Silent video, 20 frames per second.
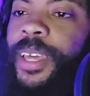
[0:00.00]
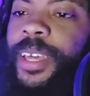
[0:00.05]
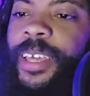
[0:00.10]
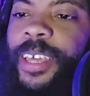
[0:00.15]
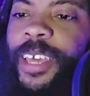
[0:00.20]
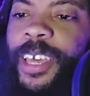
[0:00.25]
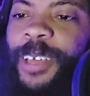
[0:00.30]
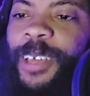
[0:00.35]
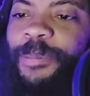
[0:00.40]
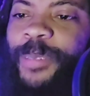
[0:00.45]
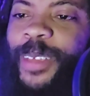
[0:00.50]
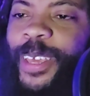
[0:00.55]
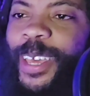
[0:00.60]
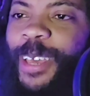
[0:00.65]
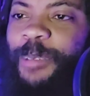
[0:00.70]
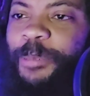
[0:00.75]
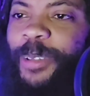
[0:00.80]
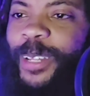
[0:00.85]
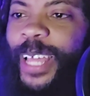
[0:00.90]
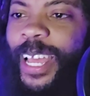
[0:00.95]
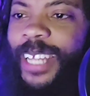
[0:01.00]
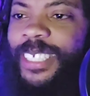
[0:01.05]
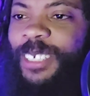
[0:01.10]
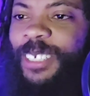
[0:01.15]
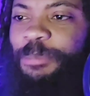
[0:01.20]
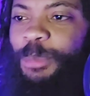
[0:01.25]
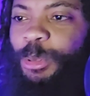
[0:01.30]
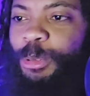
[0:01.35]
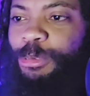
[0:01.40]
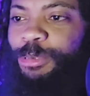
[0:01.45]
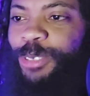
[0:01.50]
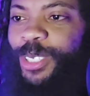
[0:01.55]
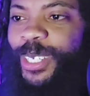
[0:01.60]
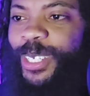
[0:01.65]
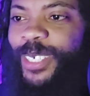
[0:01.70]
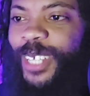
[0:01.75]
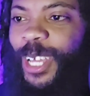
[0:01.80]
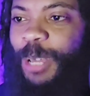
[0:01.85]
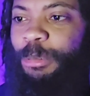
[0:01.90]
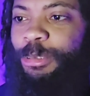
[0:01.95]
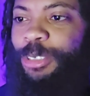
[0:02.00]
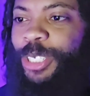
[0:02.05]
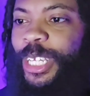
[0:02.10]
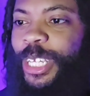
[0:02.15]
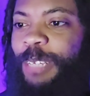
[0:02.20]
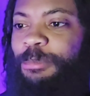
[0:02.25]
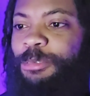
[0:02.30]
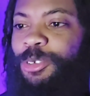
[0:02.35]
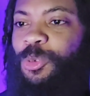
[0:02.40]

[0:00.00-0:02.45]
Yep, classic moves of the double team.